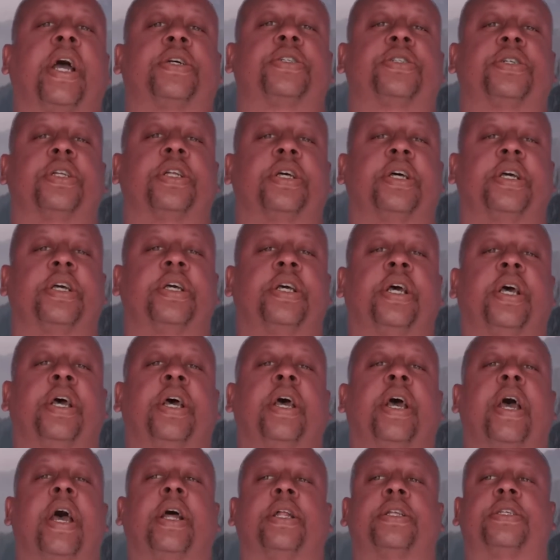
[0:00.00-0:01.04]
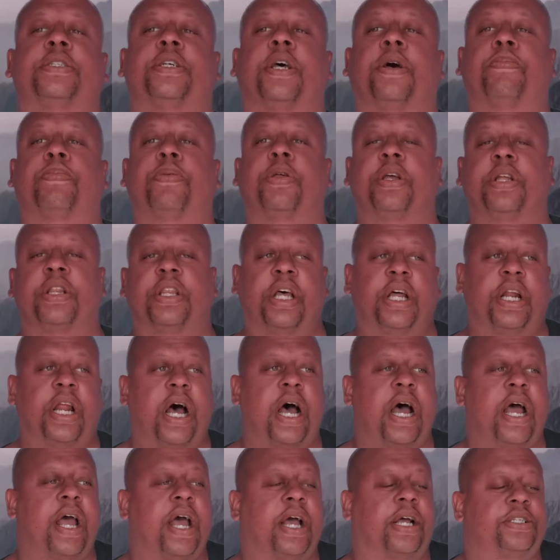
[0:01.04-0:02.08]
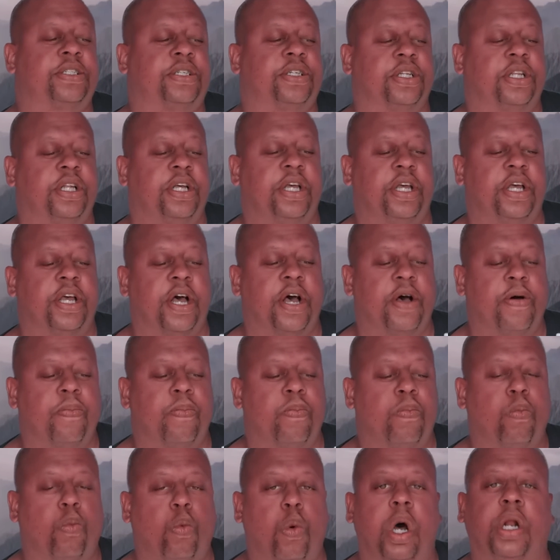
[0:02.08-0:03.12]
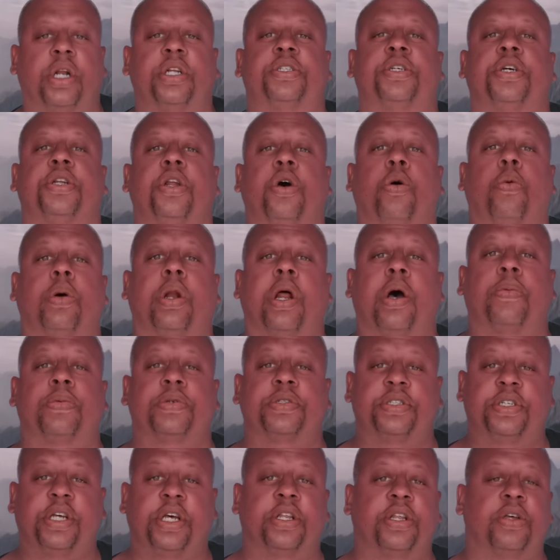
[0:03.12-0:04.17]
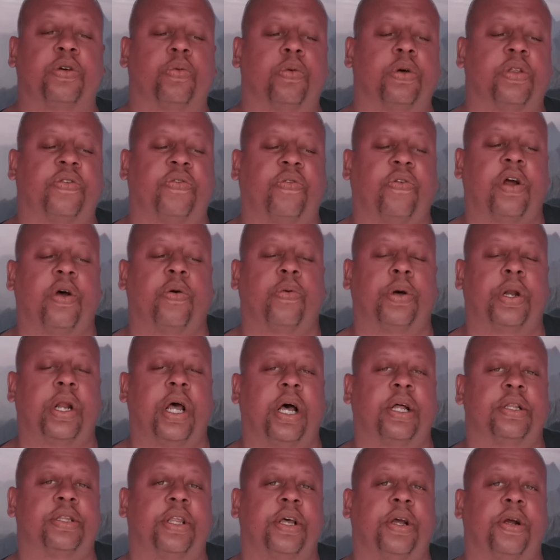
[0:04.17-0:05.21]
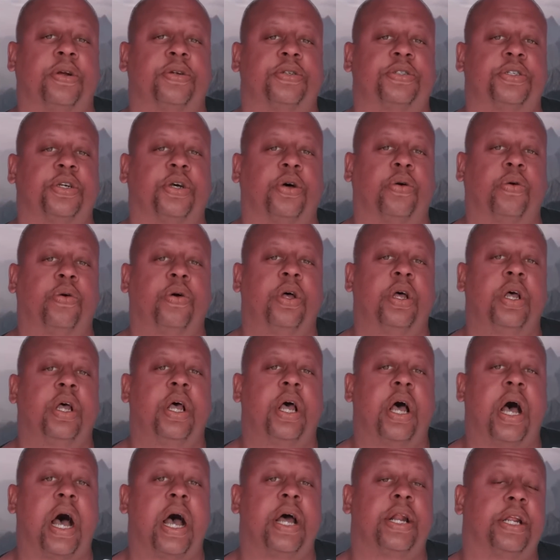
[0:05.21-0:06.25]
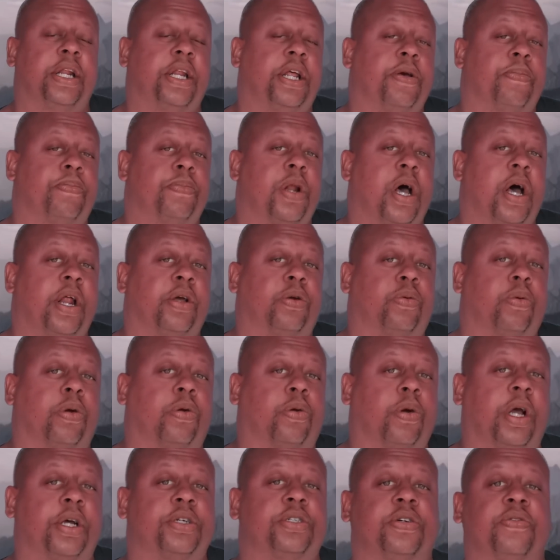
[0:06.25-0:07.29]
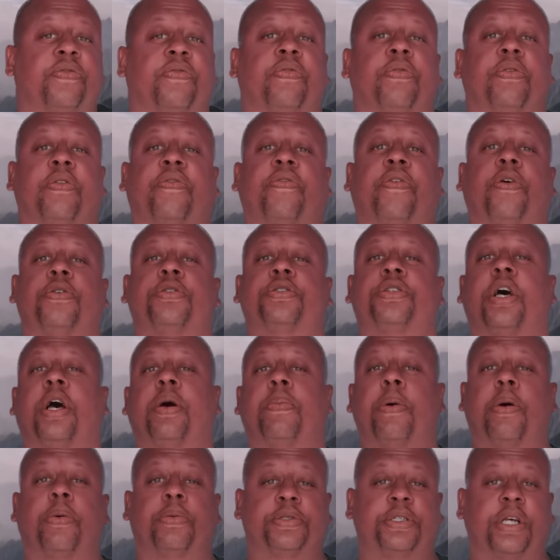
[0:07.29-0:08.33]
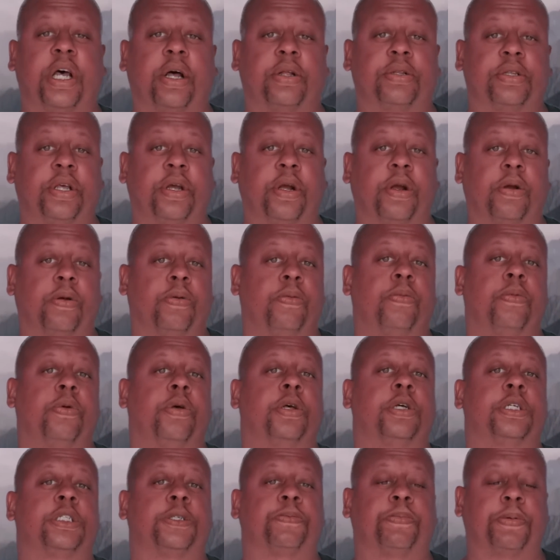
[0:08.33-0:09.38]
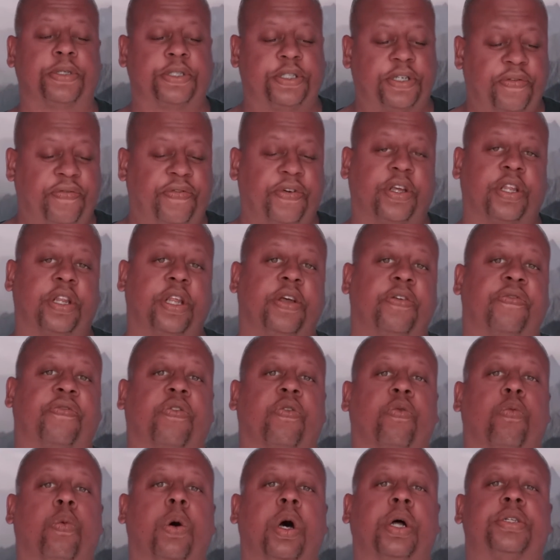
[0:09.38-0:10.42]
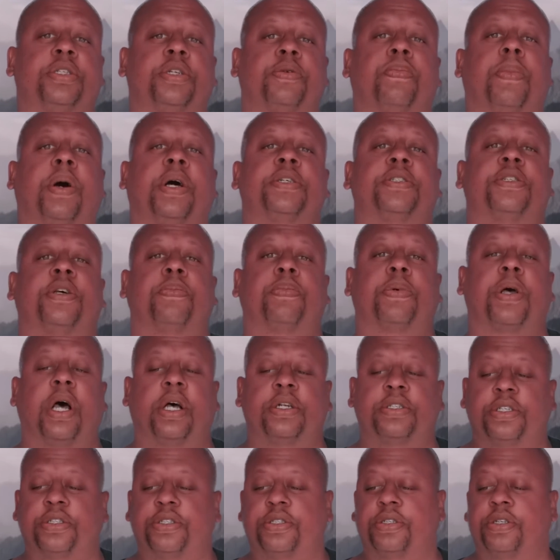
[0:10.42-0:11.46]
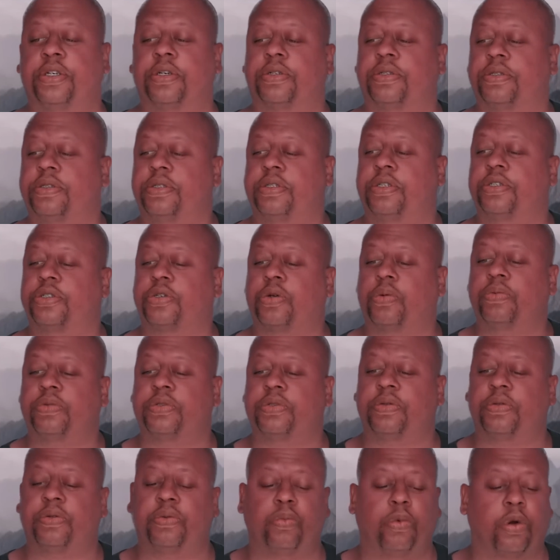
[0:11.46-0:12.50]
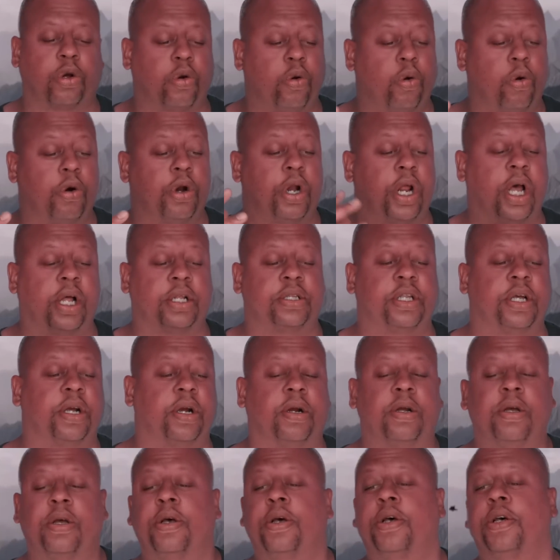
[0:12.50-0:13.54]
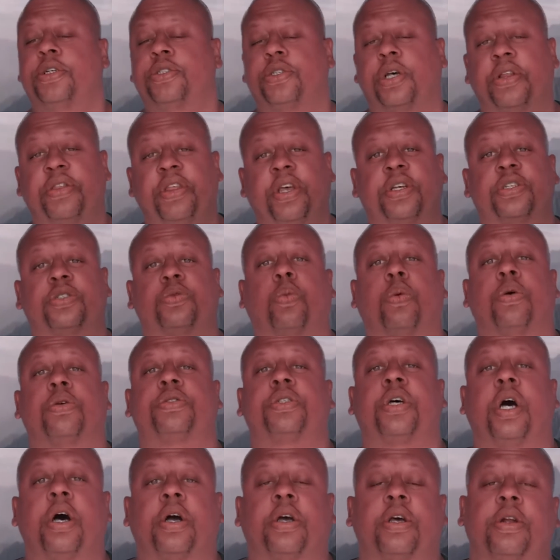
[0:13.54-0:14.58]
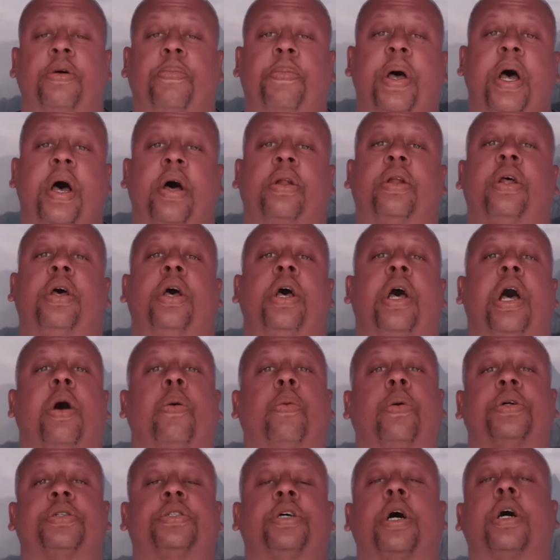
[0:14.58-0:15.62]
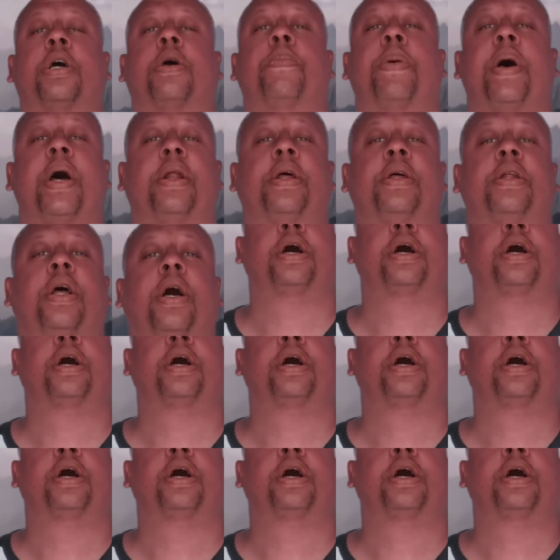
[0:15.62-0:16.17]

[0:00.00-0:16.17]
actually, and something that I actually um, wanted to know what I was dealing with before I went out there. So I did hypnotic regression from the first time I was out there, specifically for what did my subconscious to, to record out there. So I think it's worth talking about. I want to talk about it